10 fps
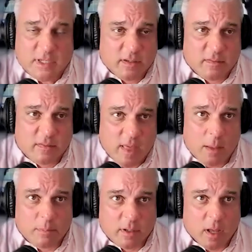because
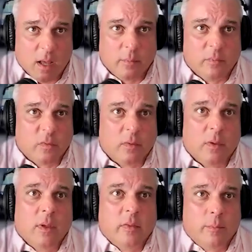that becomes
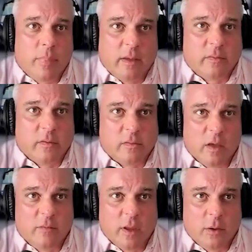the basis
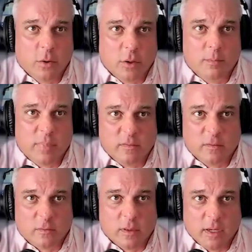of a good
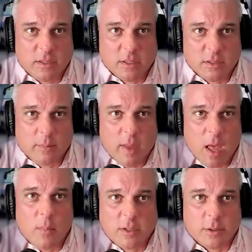business relationship.
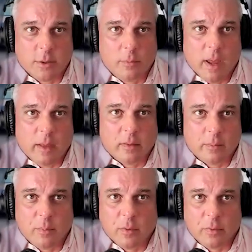How much are you paying
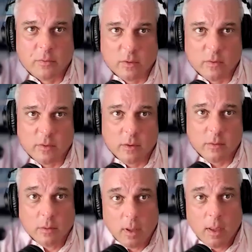the people that are serving
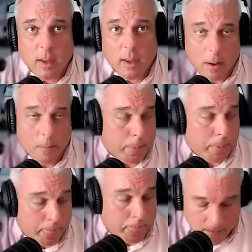you? Now,
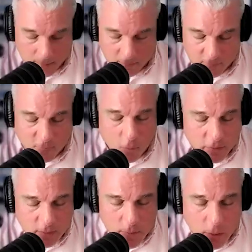
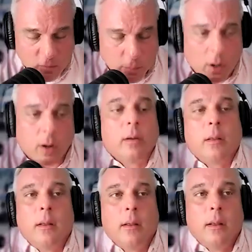for the most part,
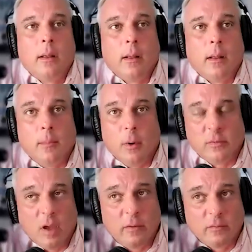
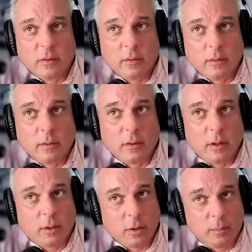most often,
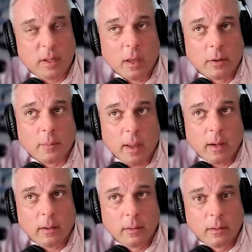it could be
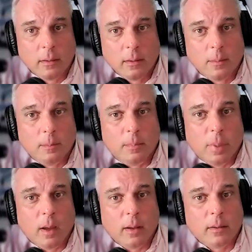underpaid.
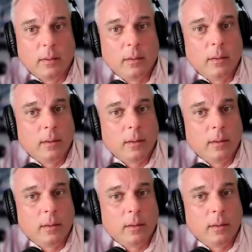But,